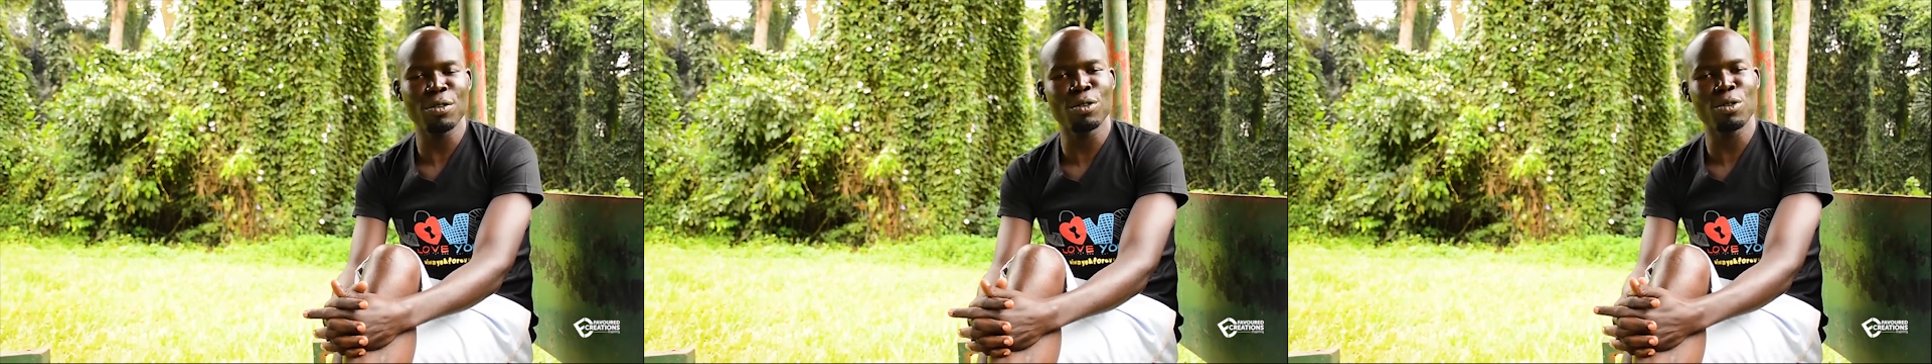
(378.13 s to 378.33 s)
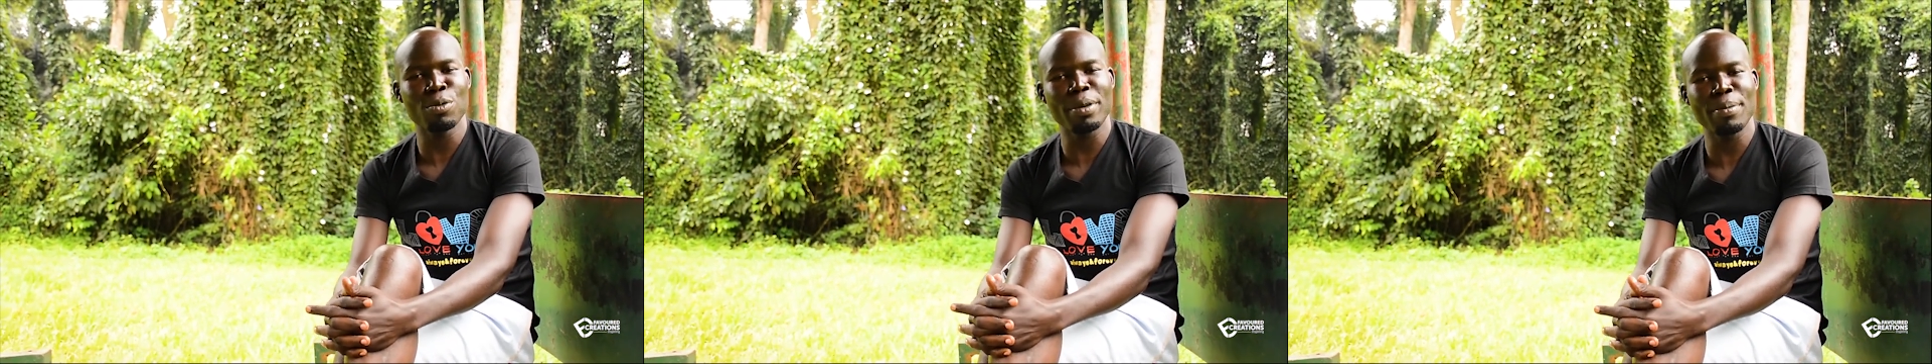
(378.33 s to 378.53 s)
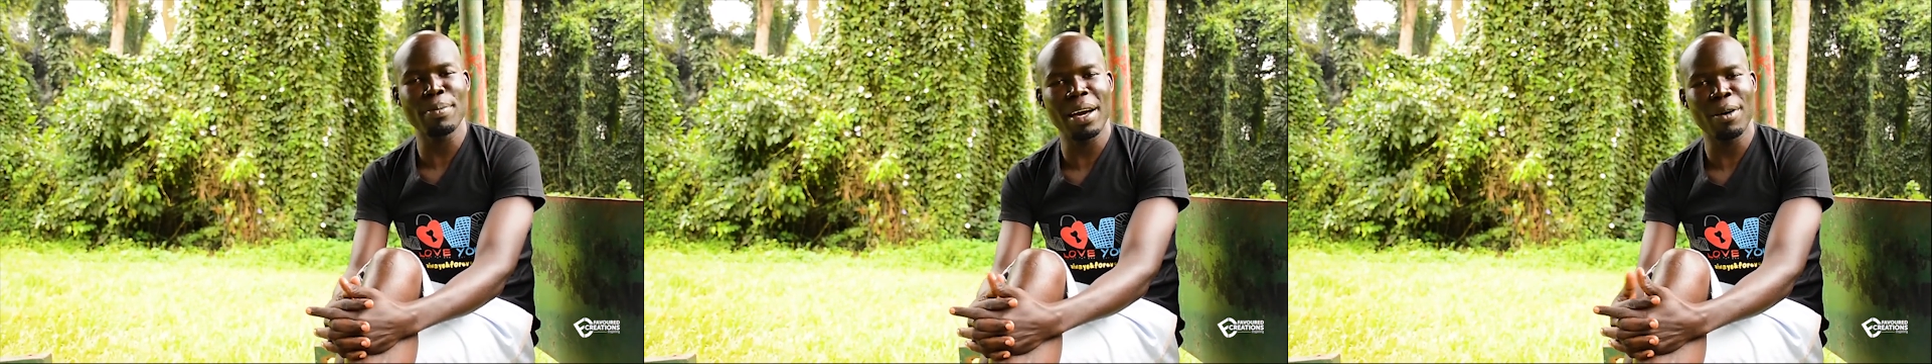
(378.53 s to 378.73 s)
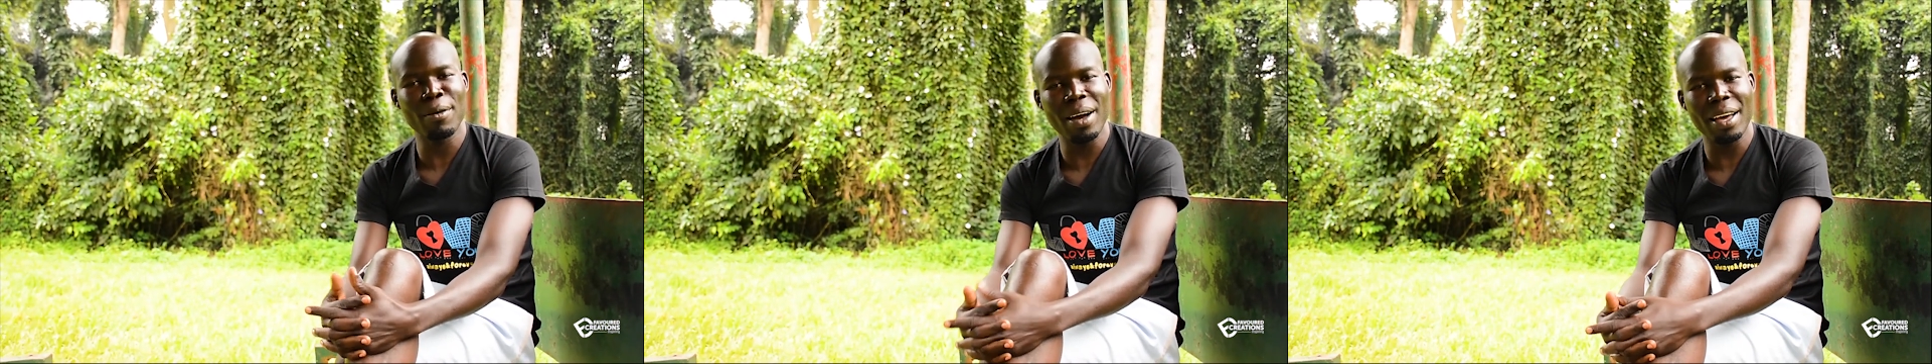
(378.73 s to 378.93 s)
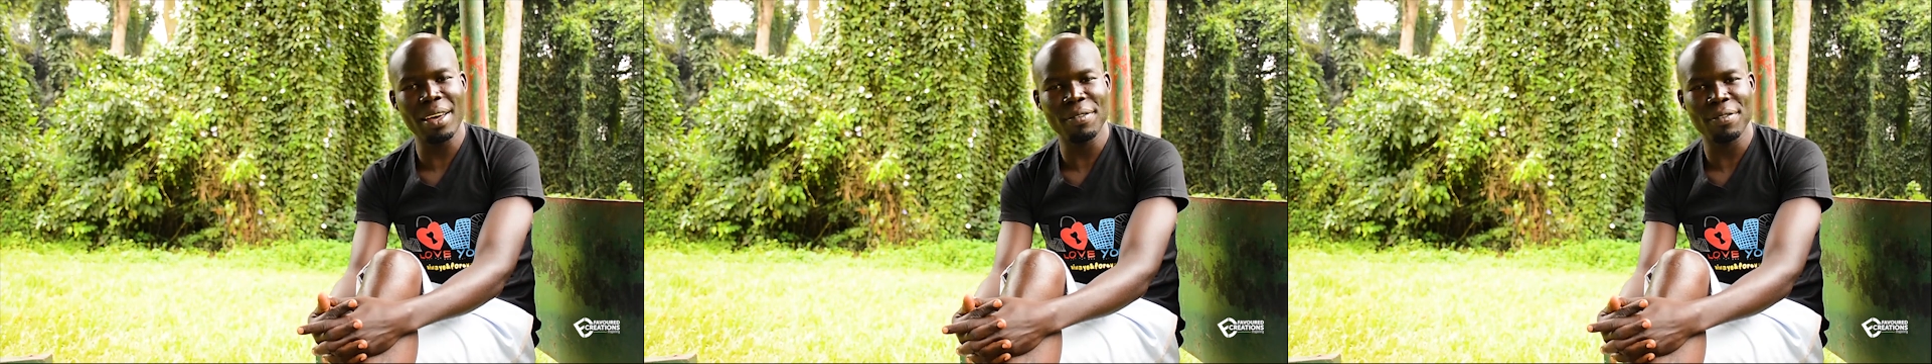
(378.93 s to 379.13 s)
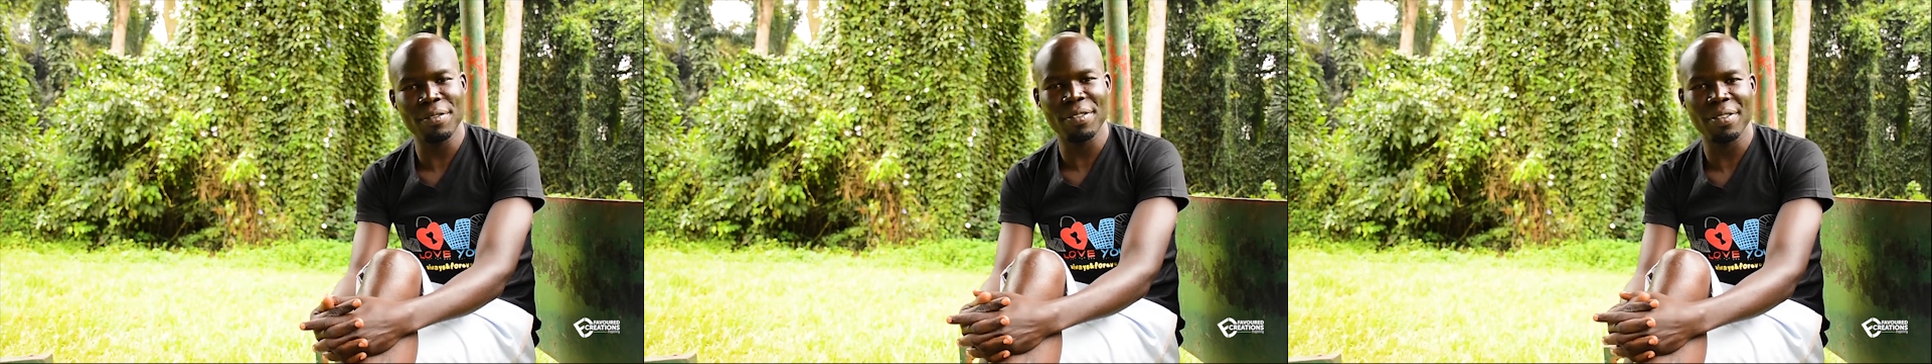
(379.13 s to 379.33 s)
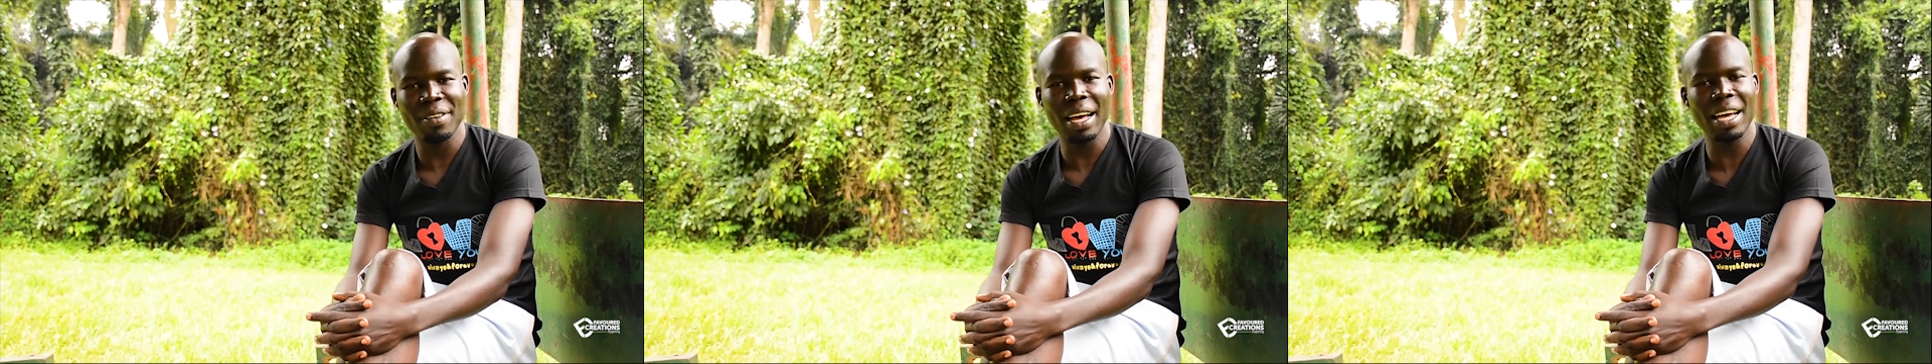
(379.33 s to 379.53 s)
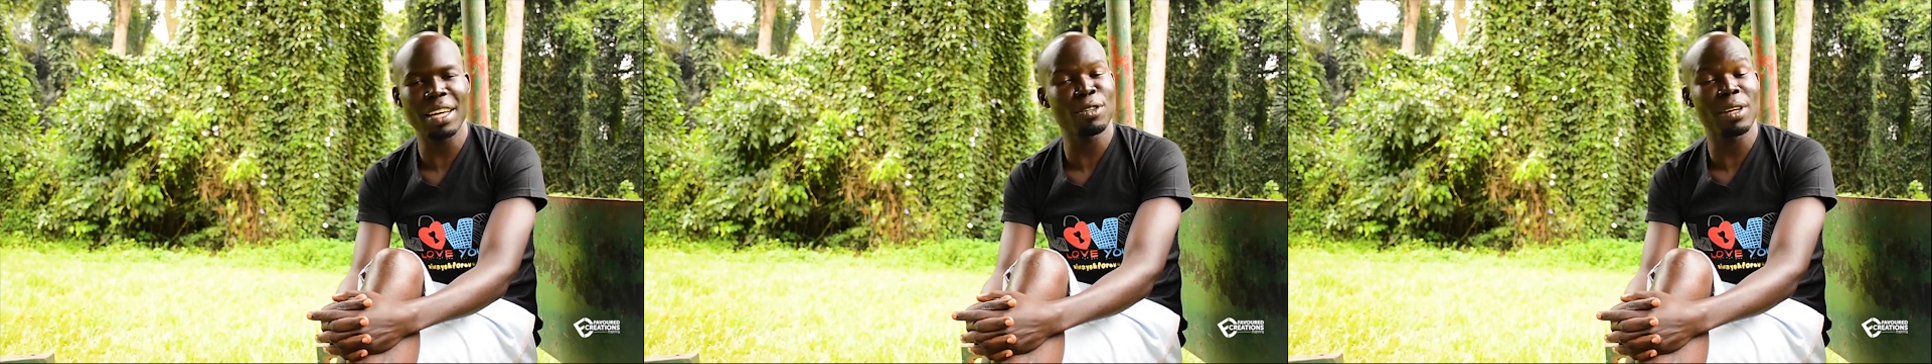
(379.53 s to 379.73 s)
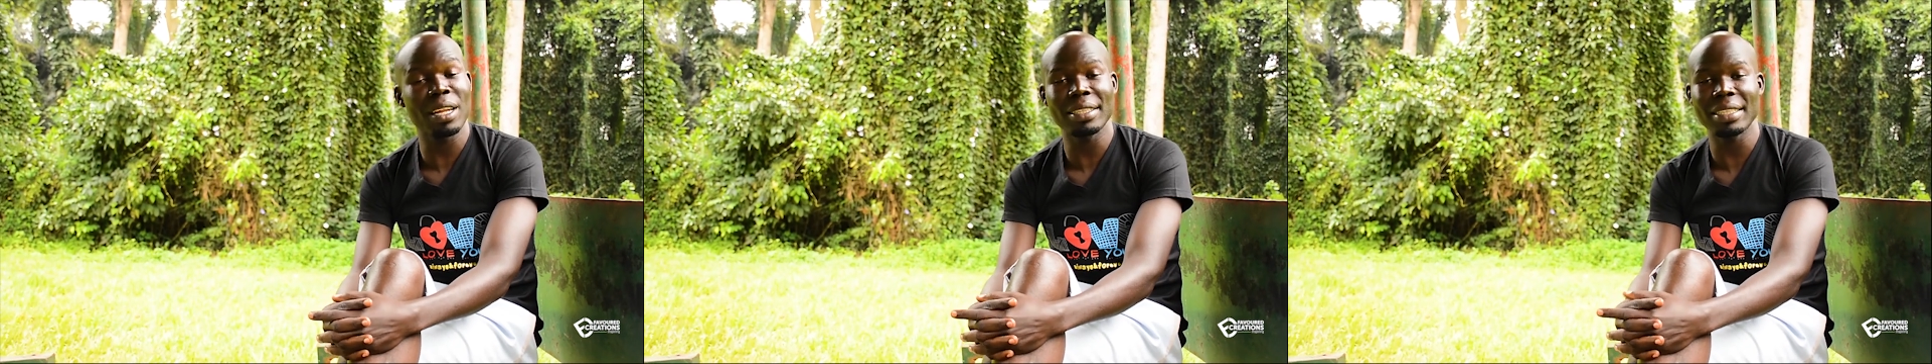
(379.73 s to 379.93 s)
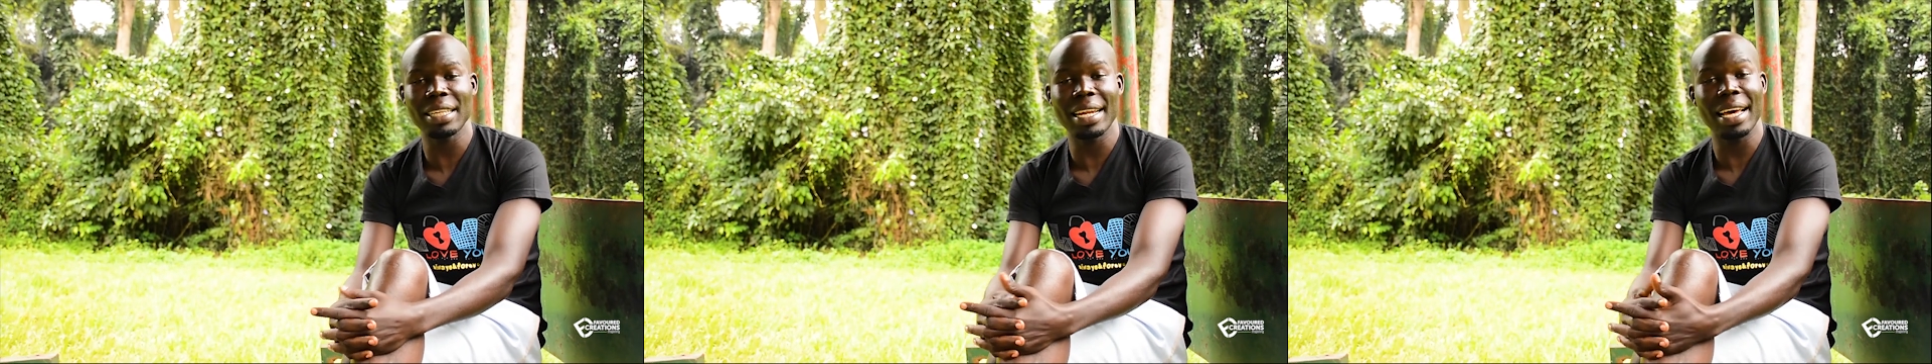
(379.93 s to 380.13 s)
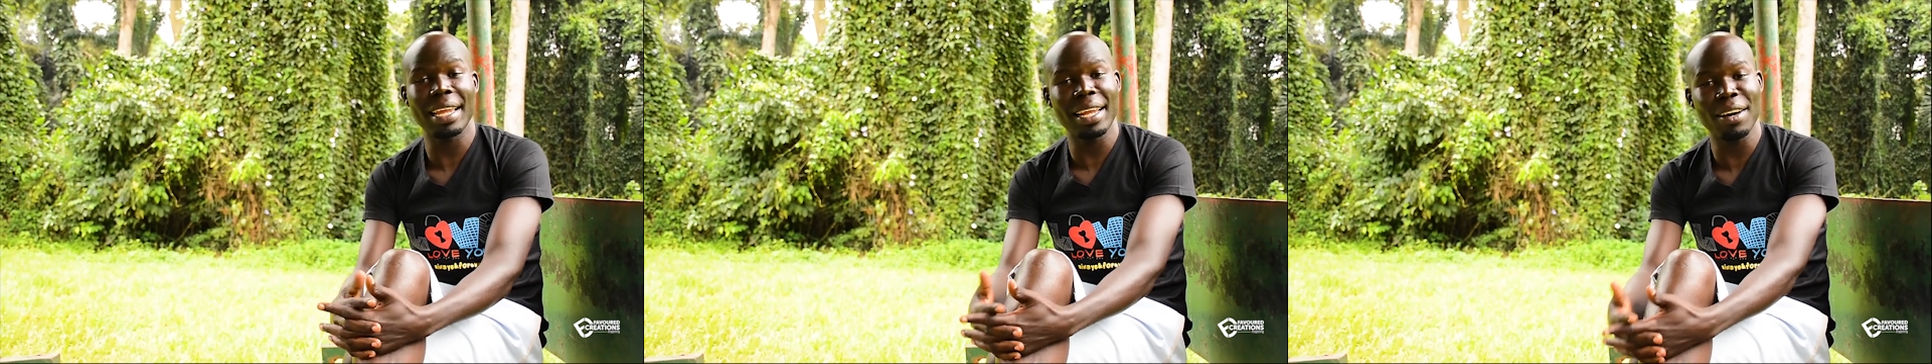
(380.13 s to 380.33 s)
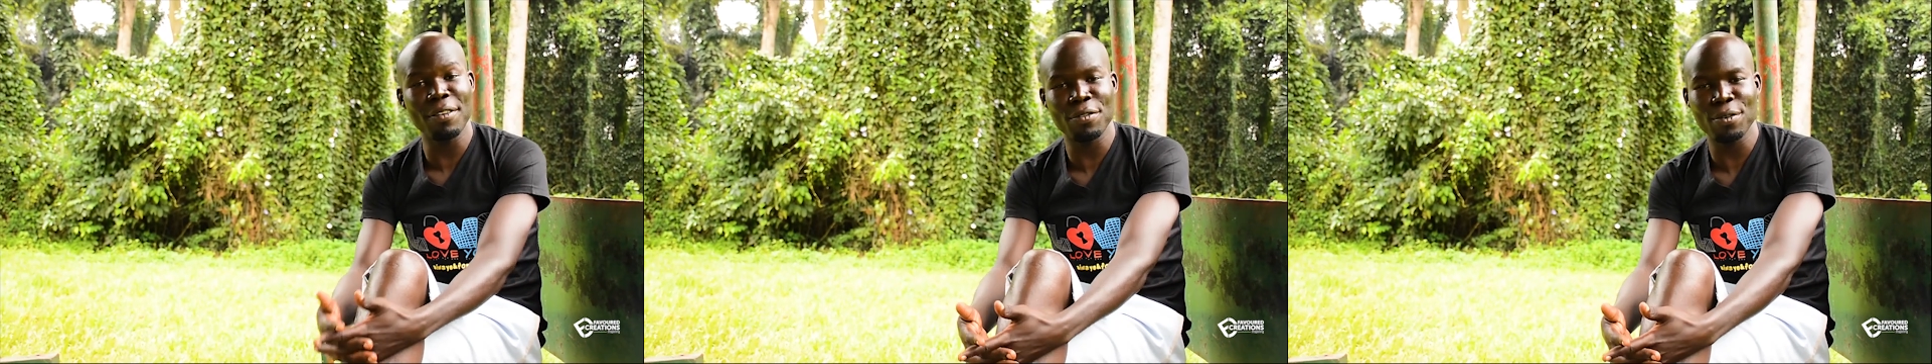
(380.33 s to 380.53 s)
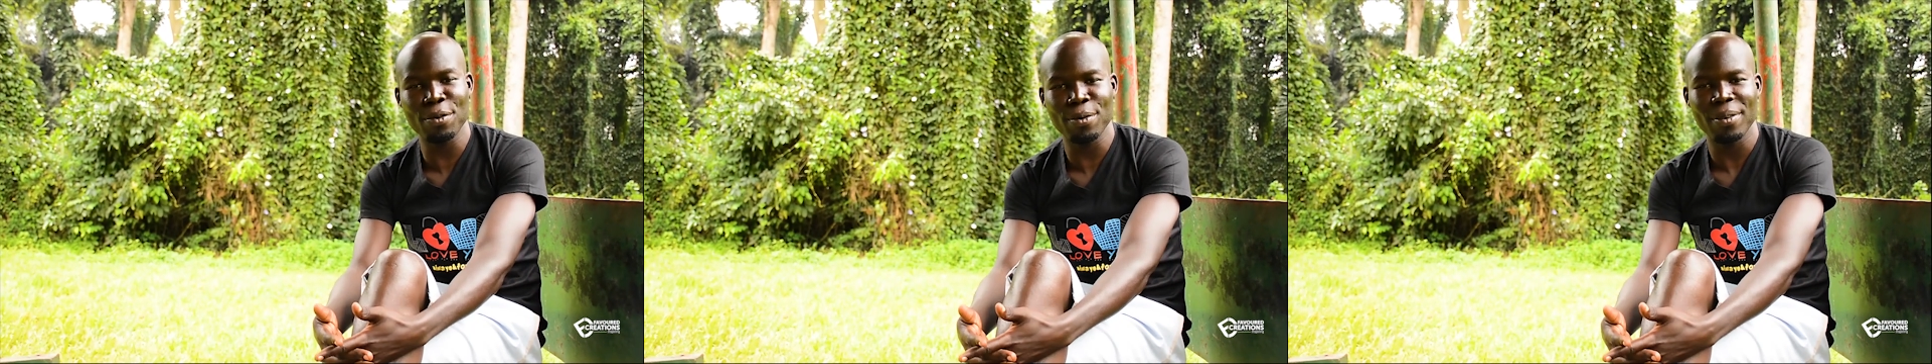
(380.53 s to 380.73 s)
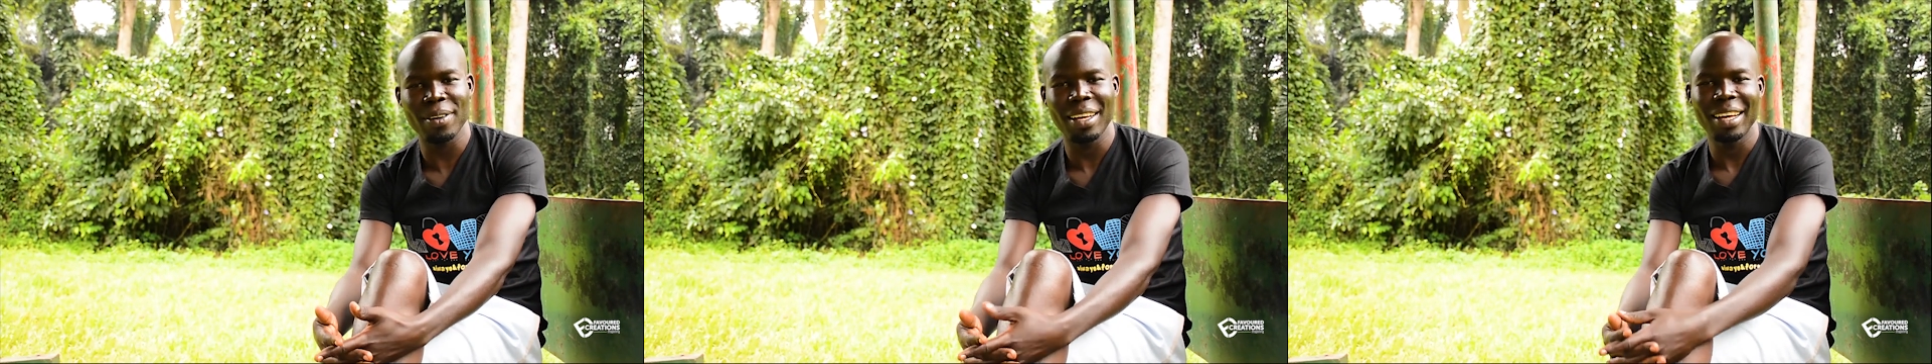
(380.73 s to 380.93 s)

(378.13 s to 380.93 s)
you to be my wife. I told her, I said, I love you.